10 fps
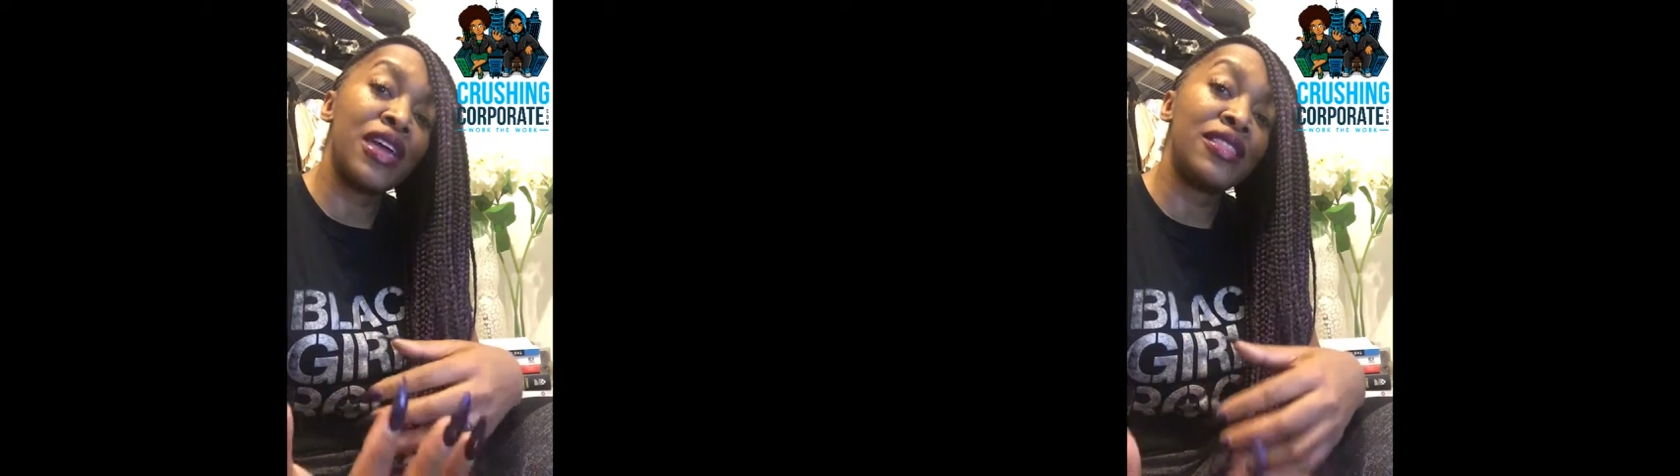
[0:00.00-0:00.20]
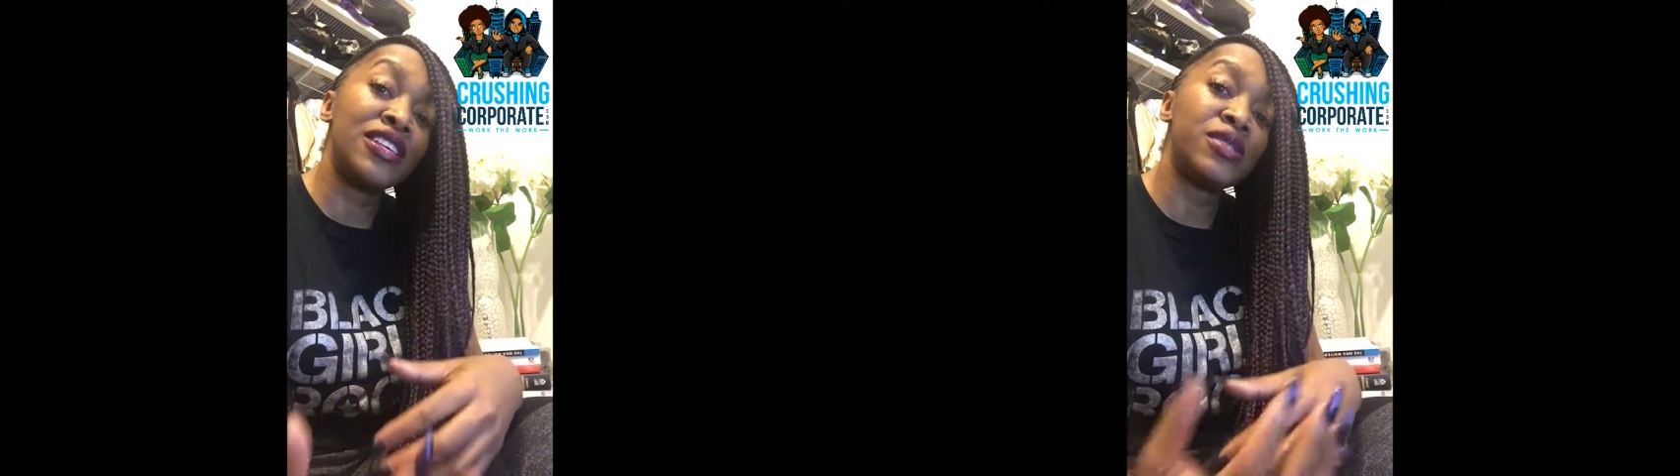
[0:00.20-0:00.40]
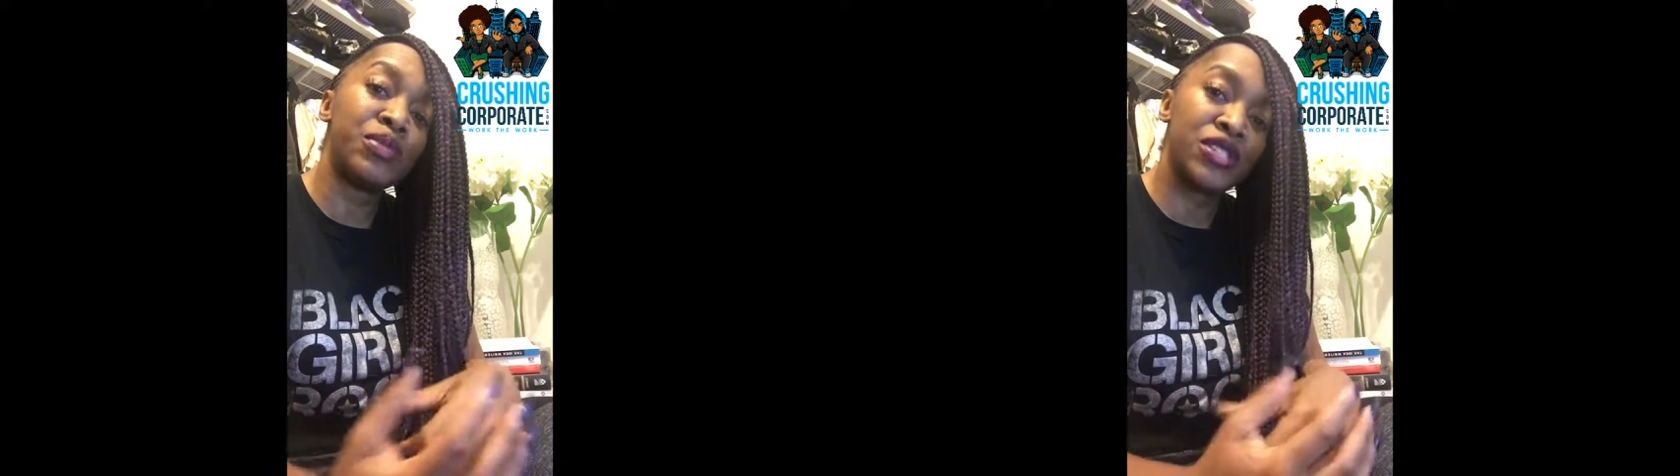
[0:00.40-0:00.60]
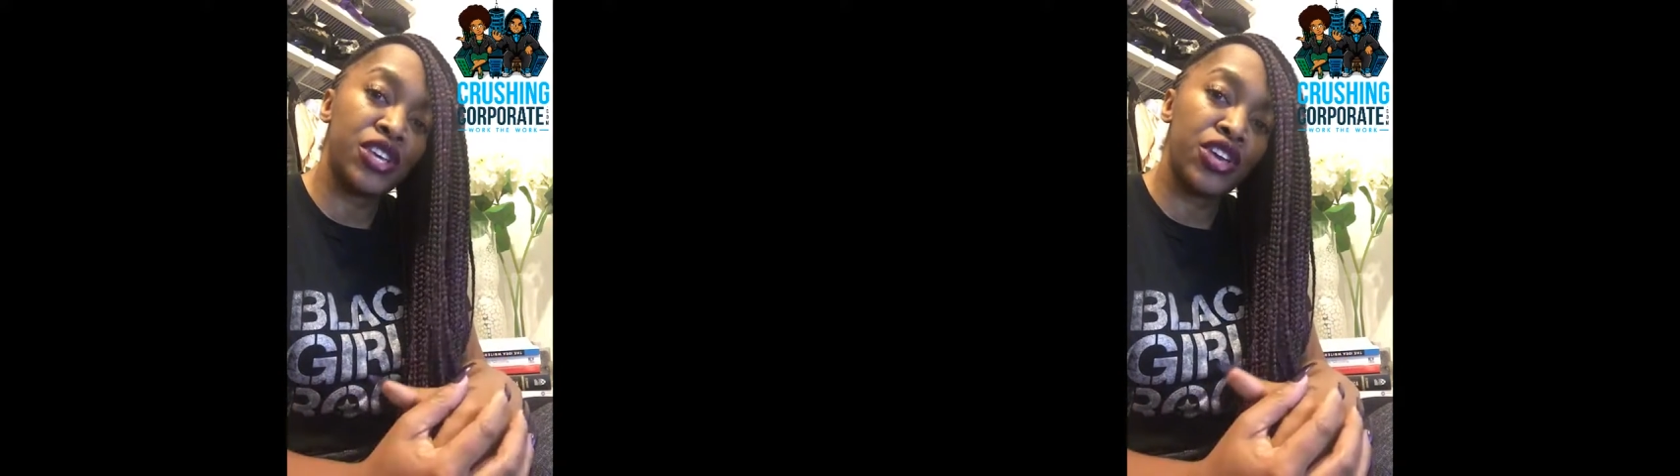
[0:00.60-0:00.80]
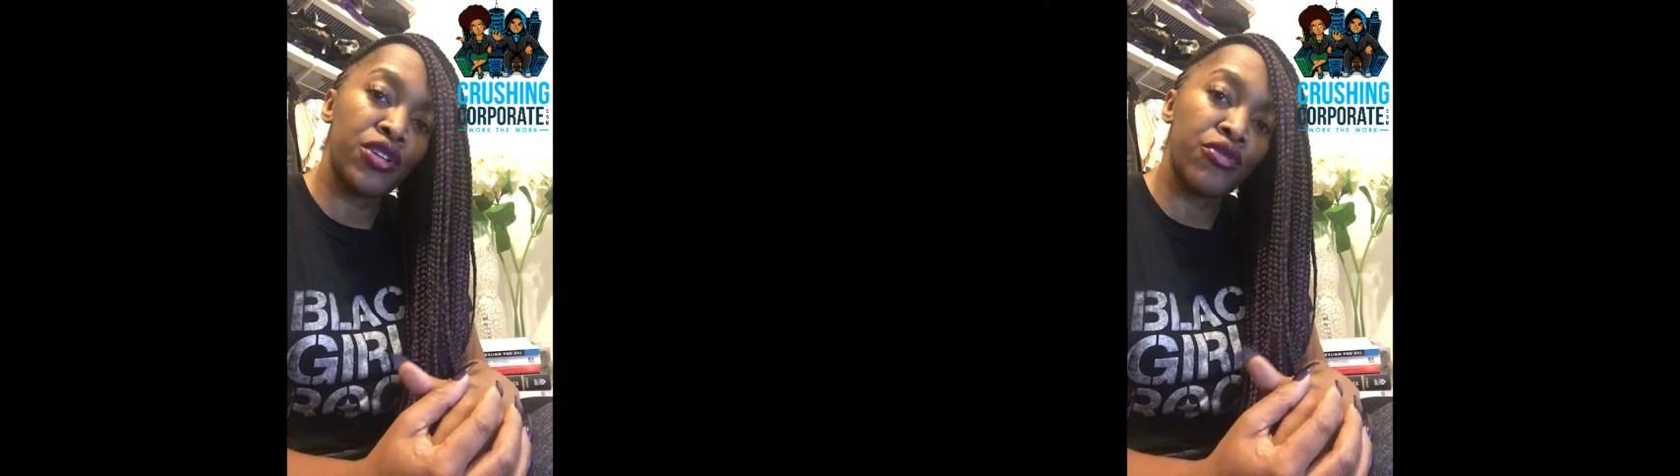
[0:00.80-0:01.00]
in this
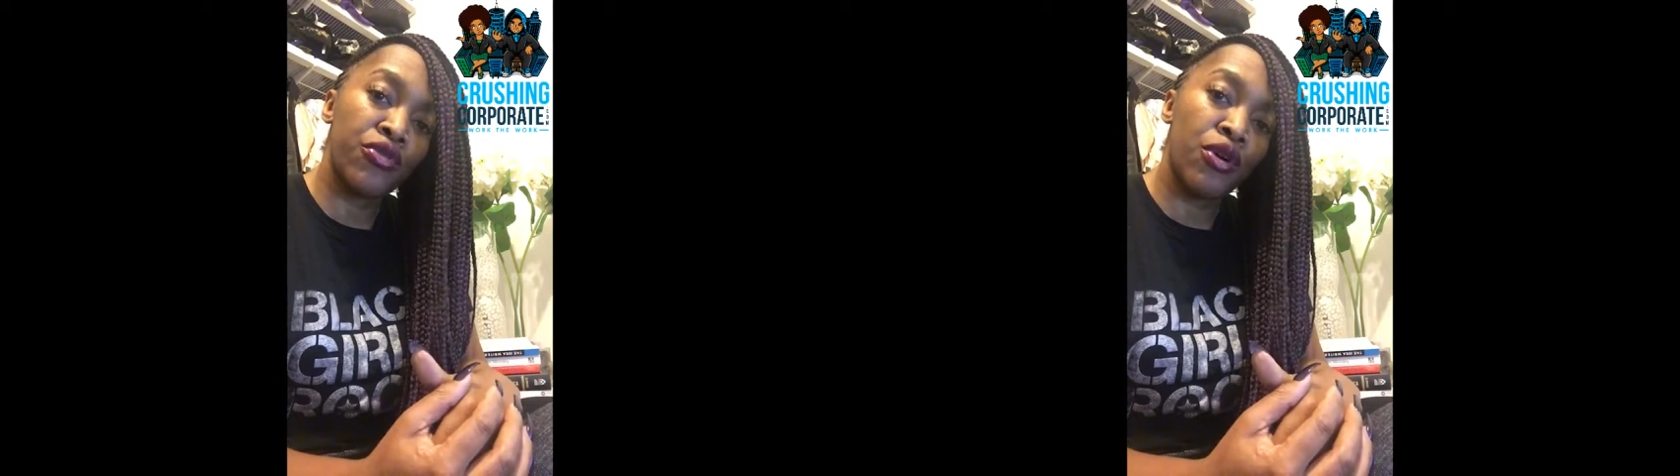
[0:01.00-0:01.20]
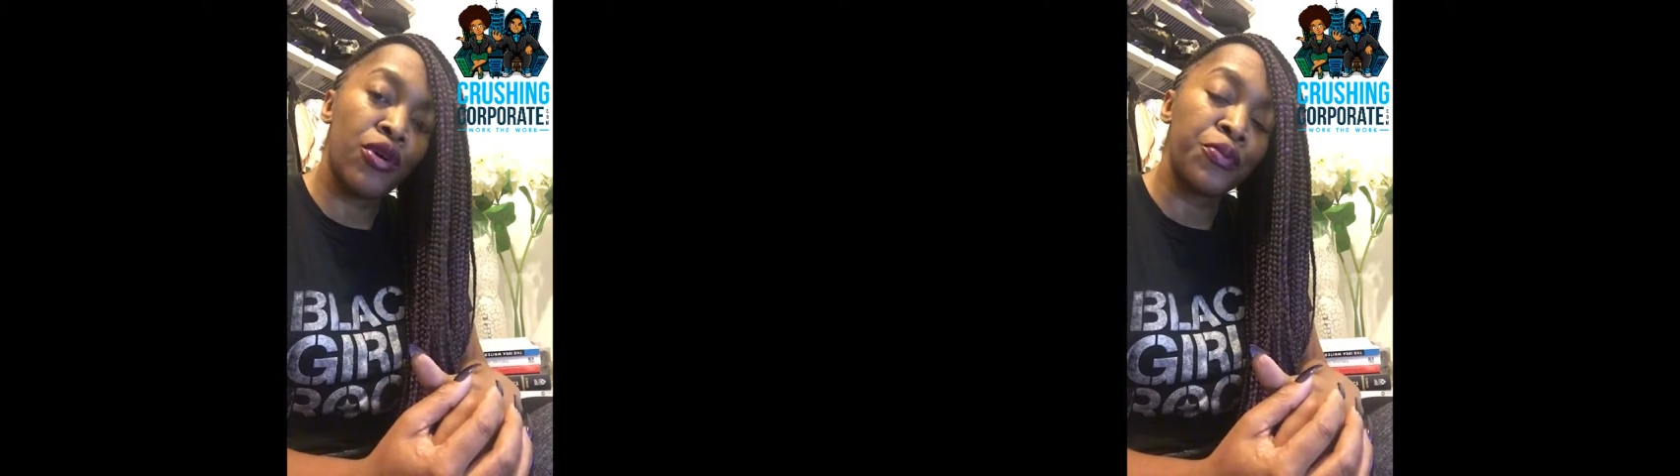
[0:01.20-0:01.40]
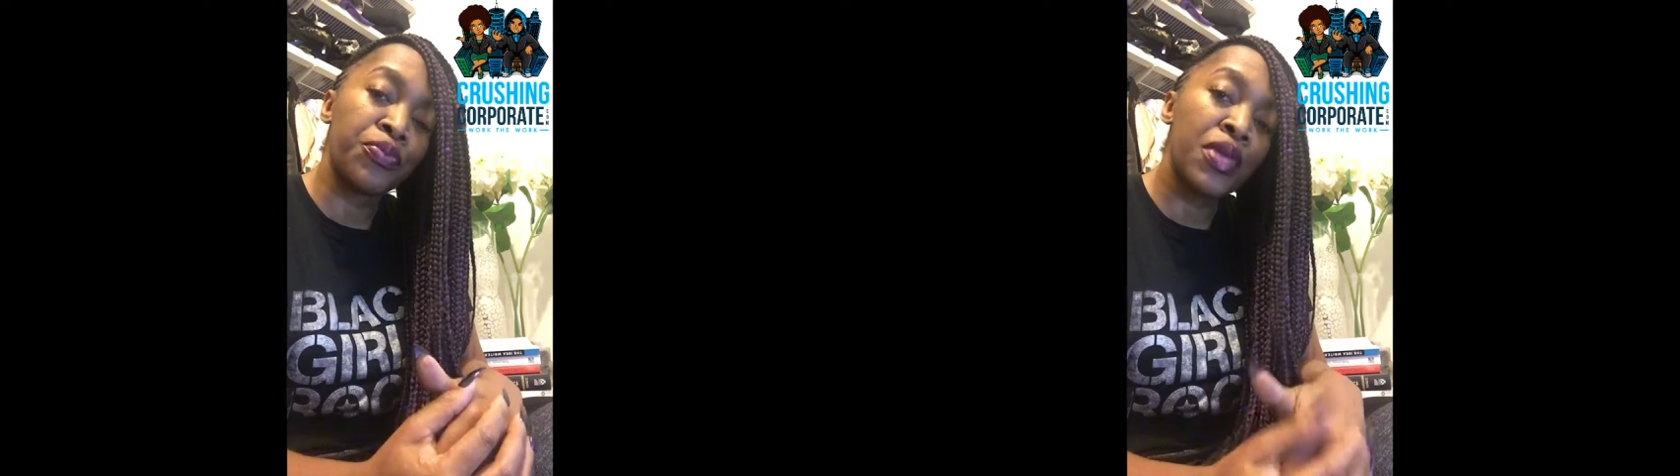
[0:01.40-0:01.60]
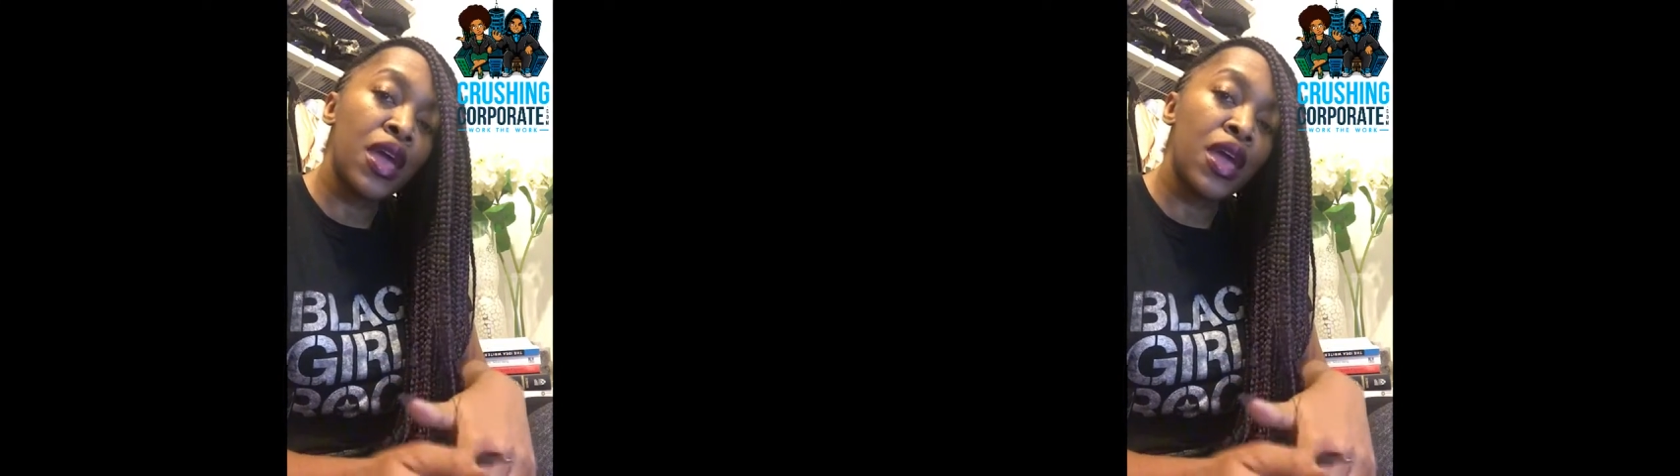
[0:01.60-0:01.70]
particular role.